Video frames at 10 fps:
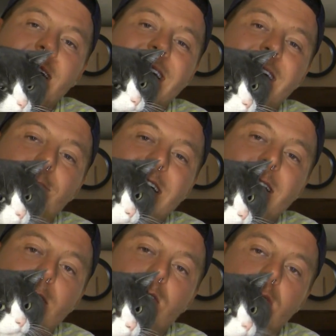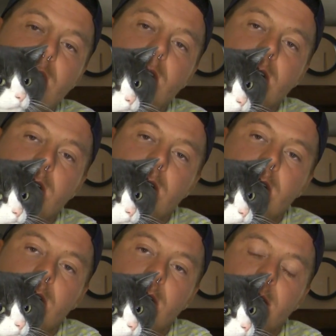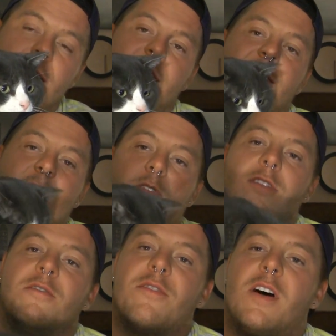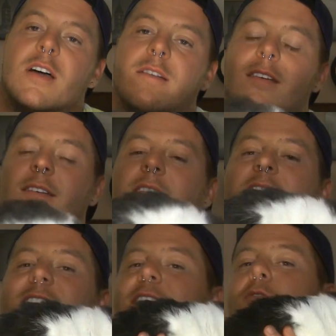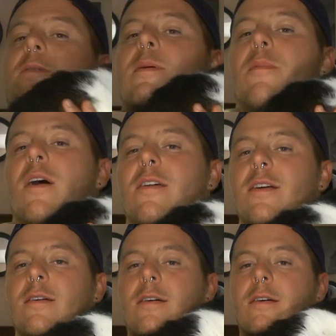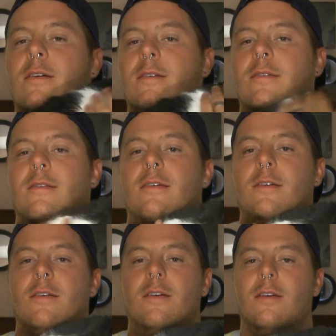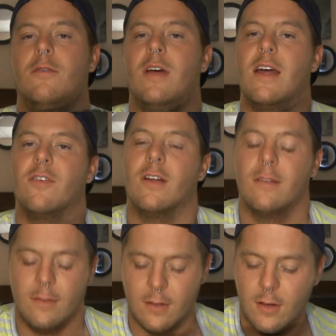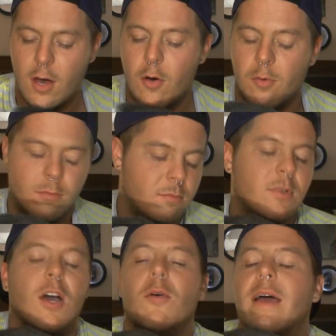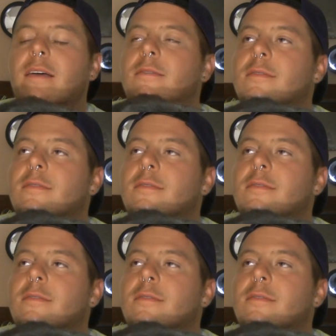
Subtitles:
Hi, Rilo. He's like, what the fuck? He doesn't even want to be bothered. Whatever. Go away.